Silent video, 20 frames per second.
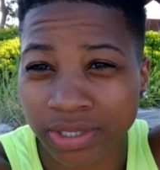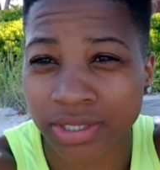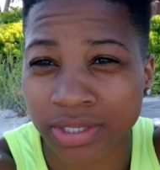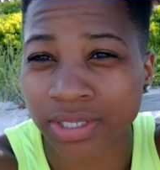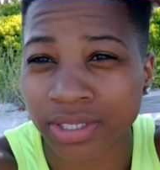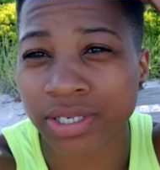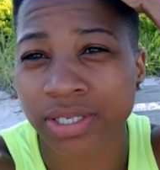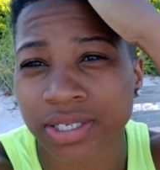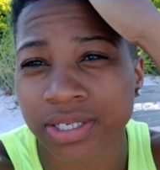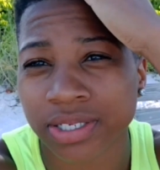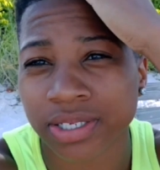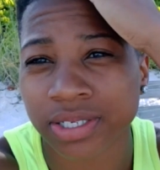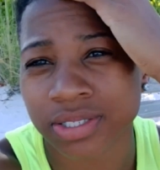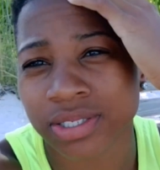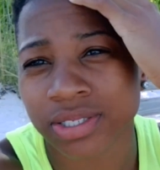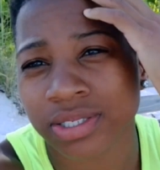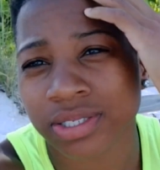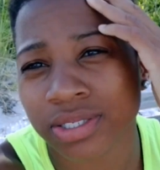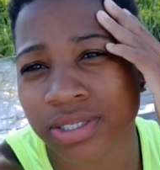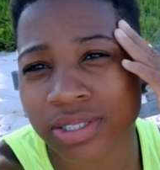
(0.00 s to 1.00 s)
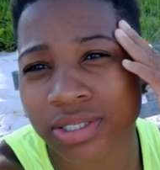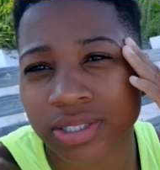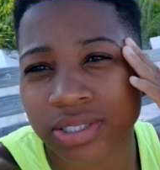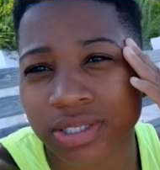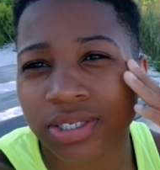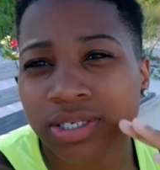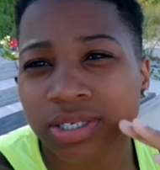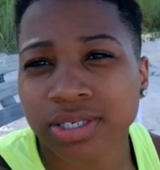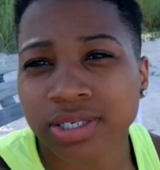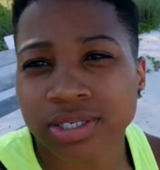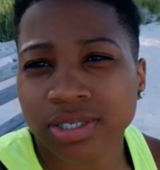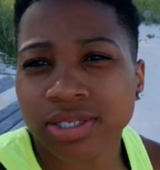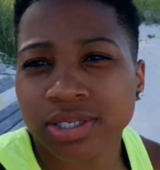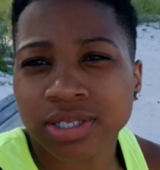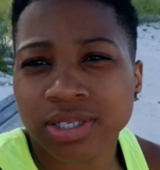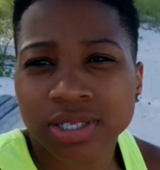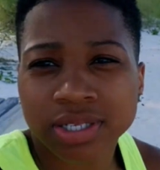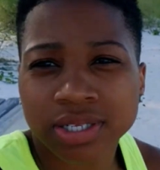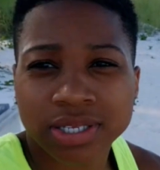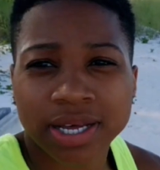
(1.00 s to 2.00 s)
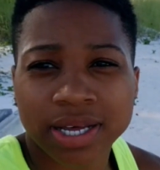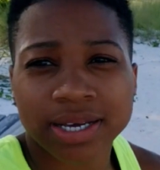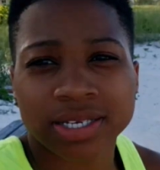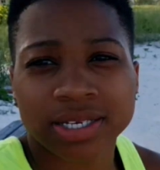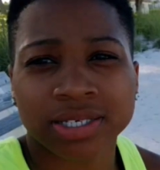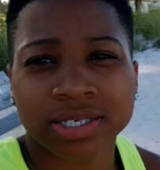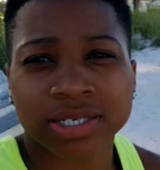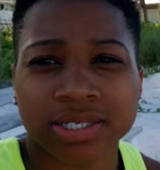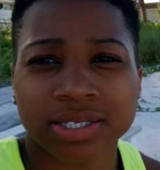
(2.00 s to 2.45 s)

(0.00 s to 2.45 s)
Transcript: is as good as the lighting